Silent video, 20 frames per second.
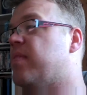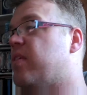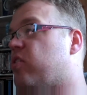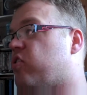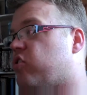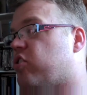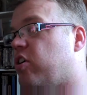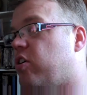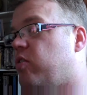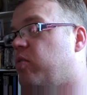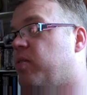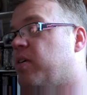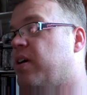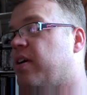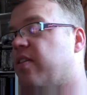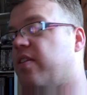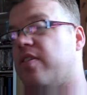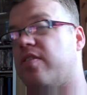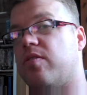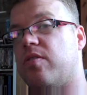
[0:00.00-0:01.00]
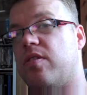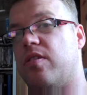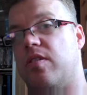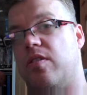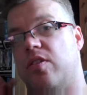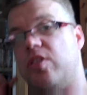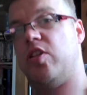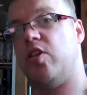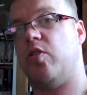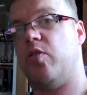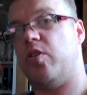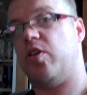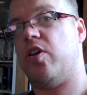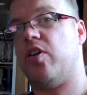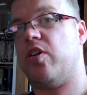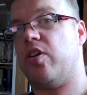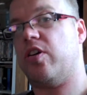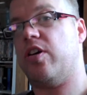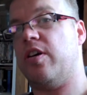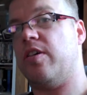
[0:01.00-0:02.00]
So this new
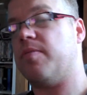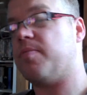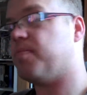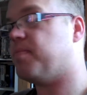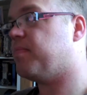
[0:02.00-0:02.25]
year,